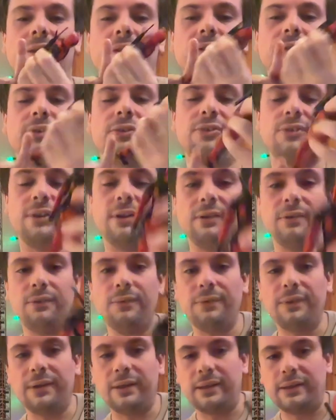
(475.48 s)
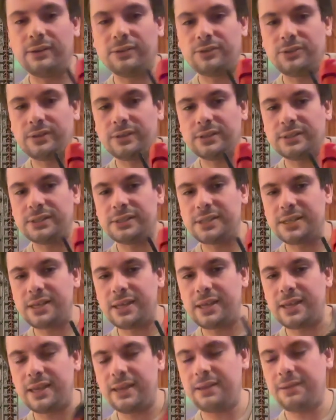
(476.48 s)
so, as you can
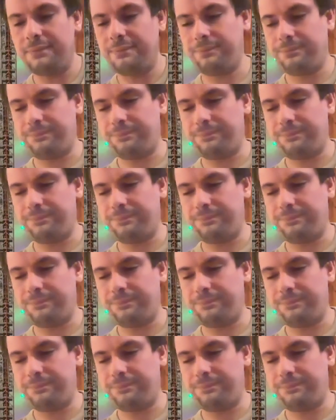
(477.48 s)
see here.